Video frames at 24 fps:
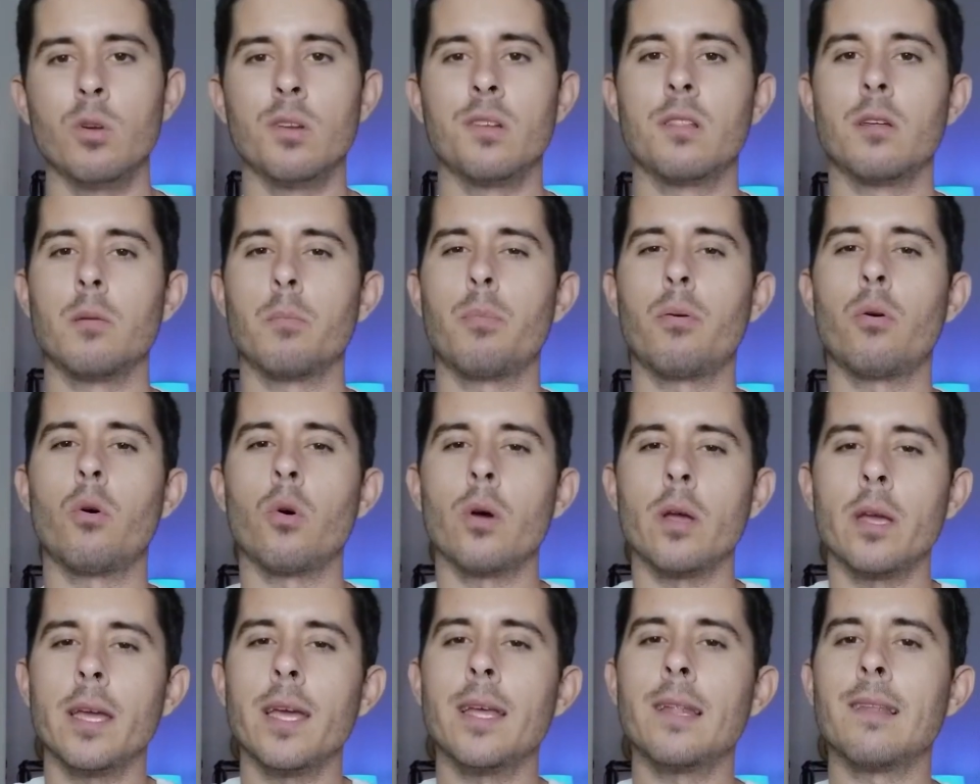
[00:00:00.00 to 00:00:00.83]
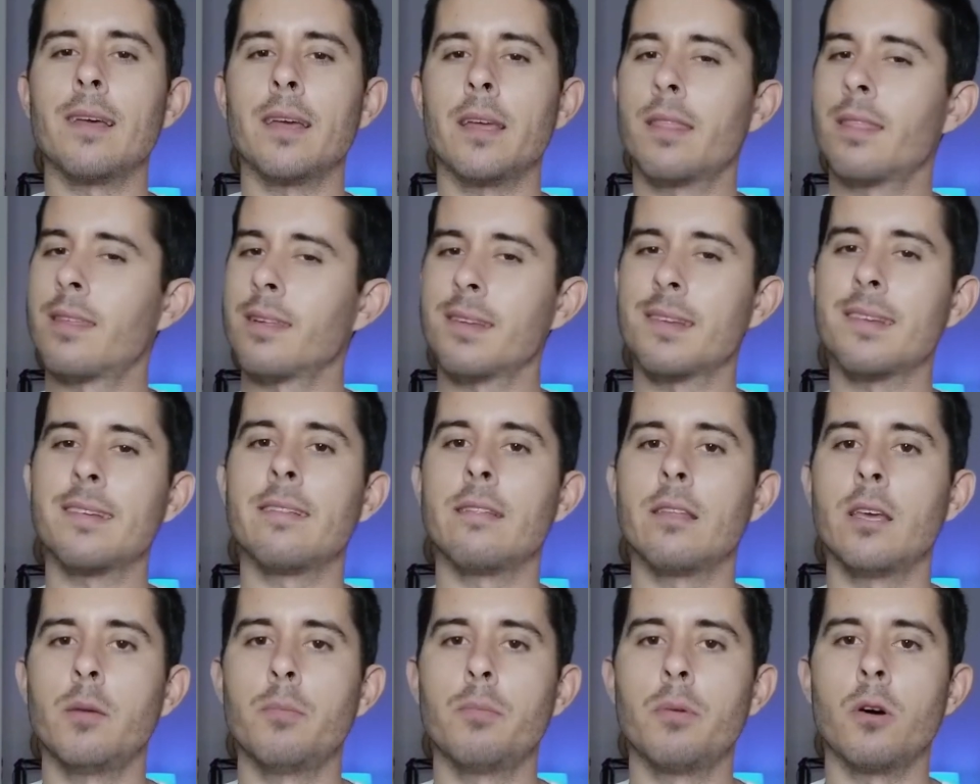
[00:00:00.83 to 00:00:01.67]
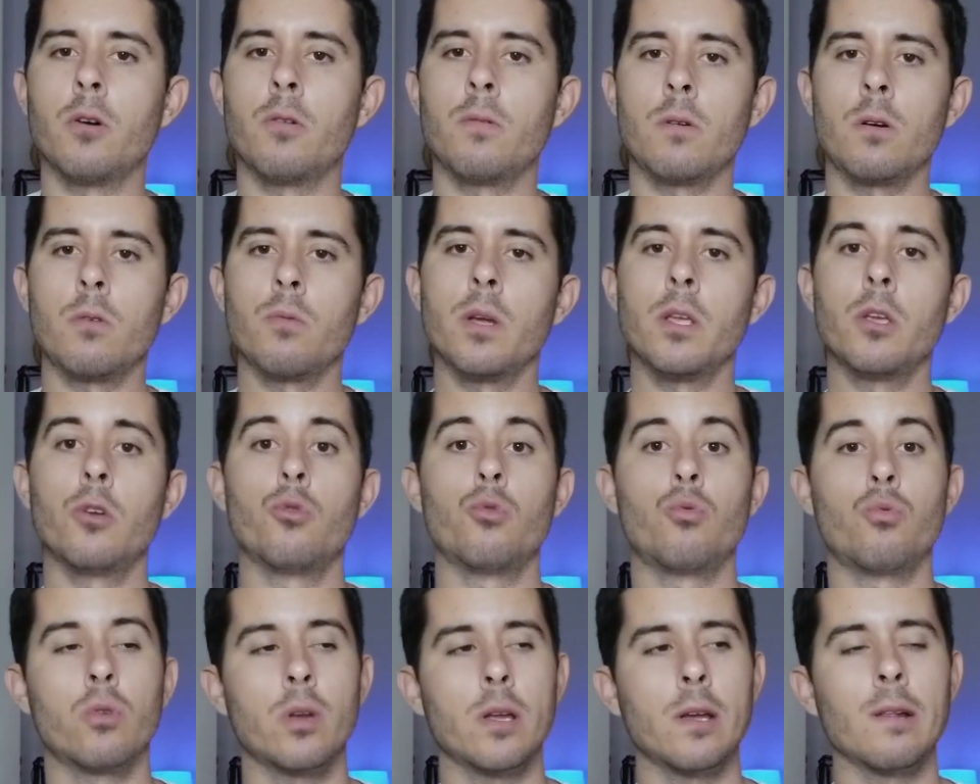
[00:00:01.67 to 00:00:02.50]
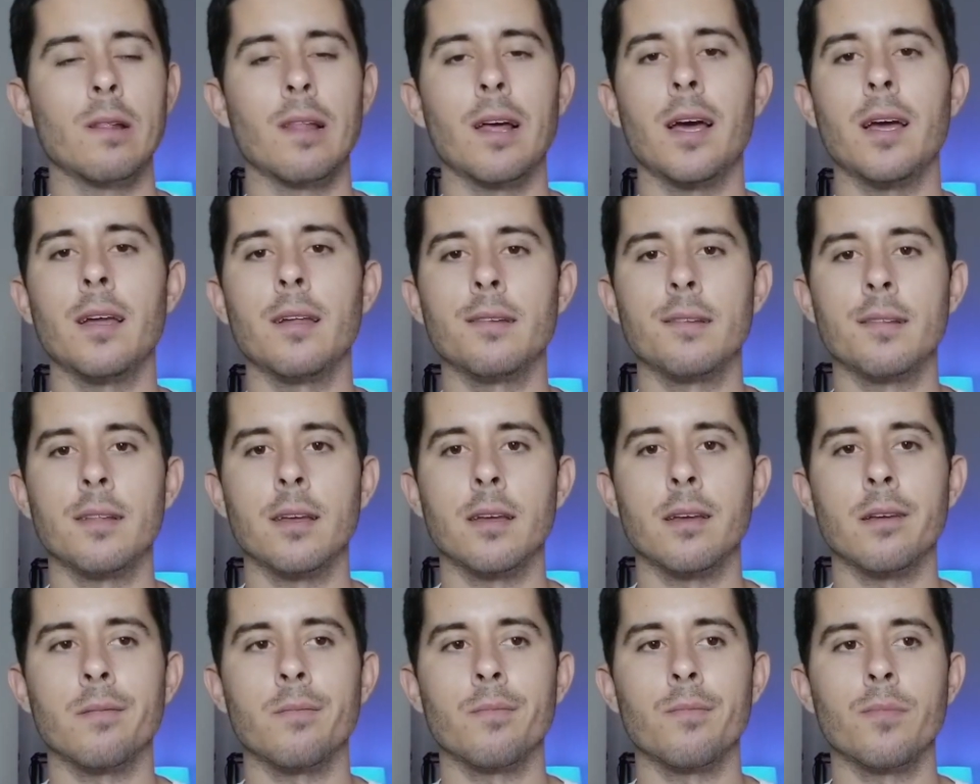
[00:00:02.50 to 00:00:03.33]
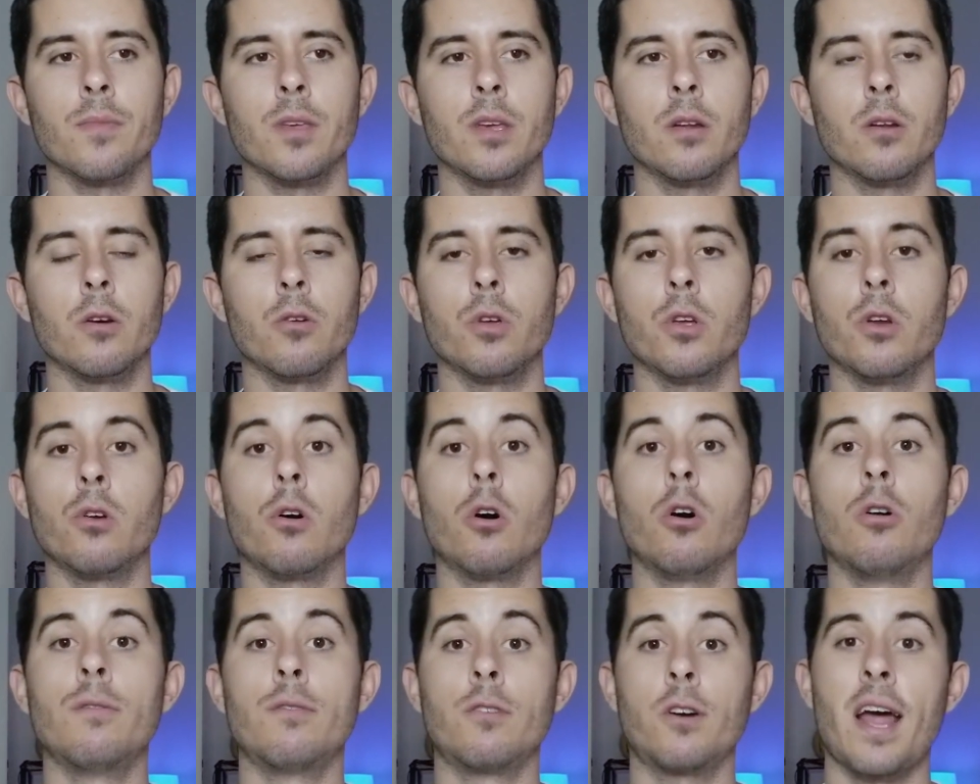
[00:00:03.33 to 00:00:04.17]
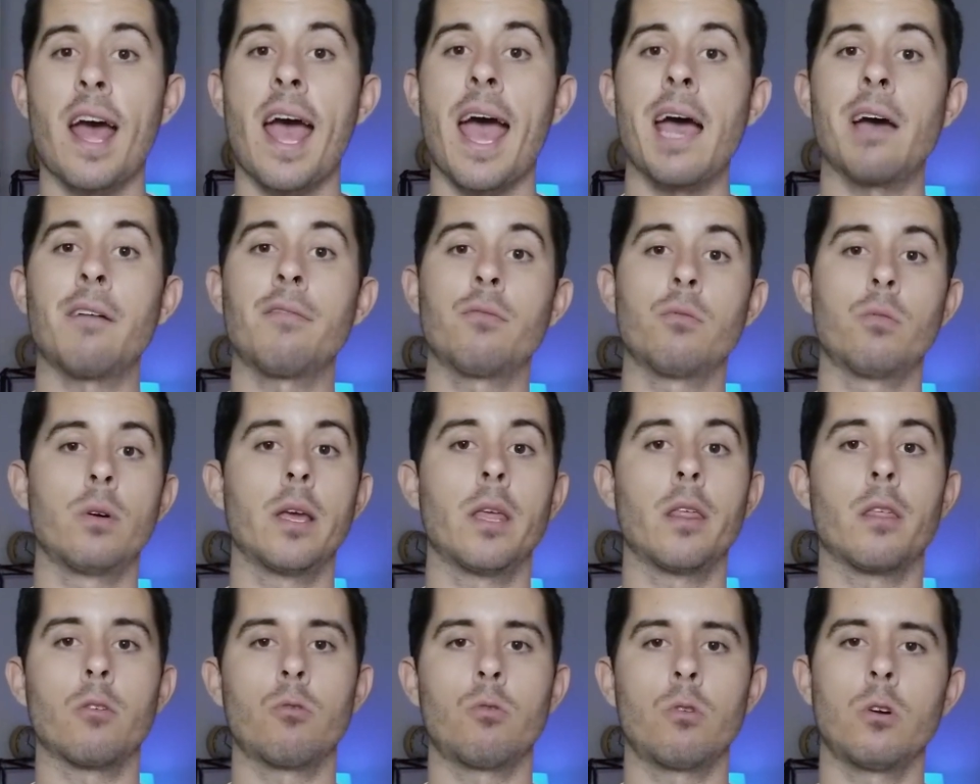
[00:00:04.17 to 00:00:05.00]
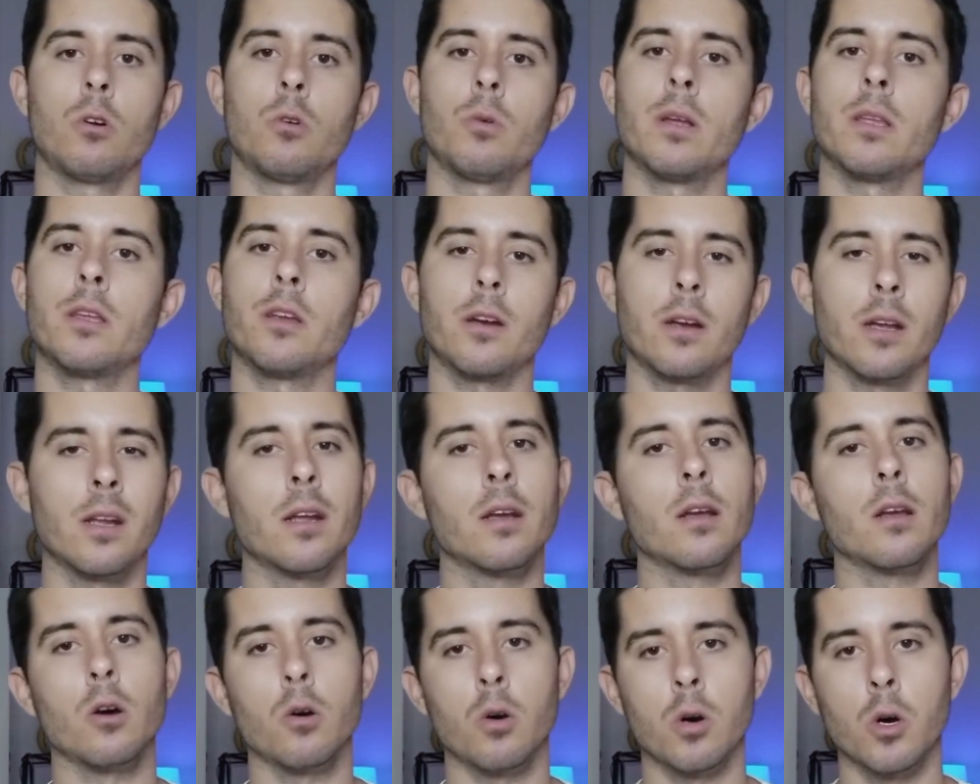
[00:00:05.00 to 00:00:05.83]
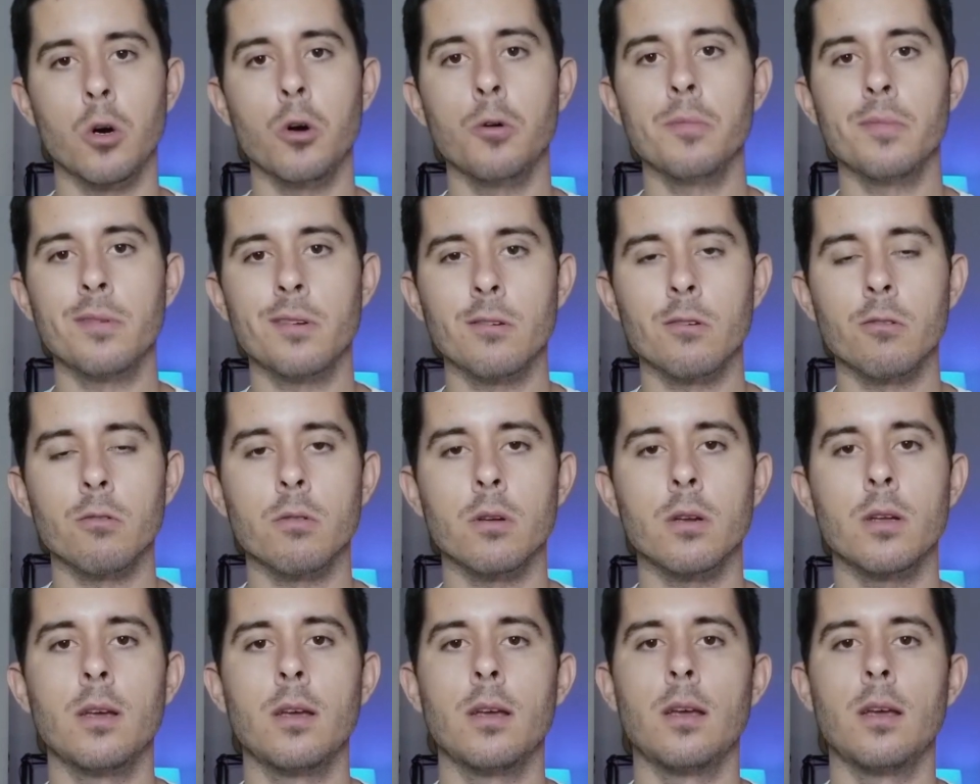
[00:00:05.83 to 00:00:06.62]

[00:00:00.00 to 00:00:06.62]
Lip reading: the point in like the sleepover when you realize that, you know, you're over halfway through and you're gonna go home soon.